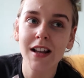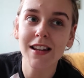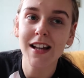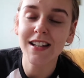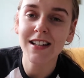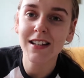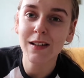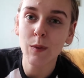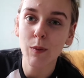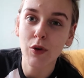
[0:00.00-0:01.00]
Lion
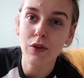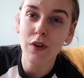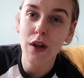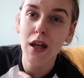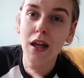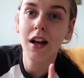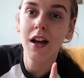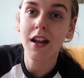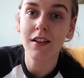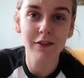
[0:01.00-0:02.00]
King movie
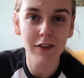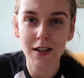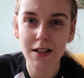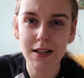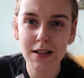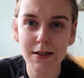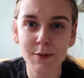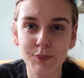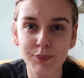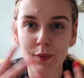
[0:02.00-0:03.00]
in face
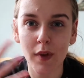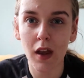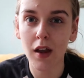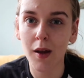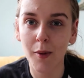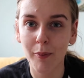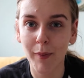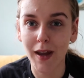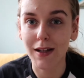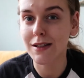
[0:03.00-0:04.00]

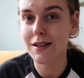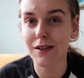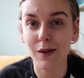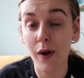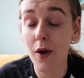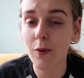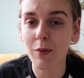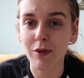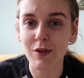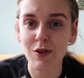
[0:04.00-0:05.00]
paint, so I
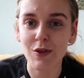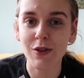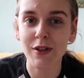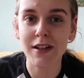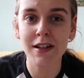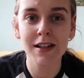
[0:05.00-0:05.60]
hope you enjoy.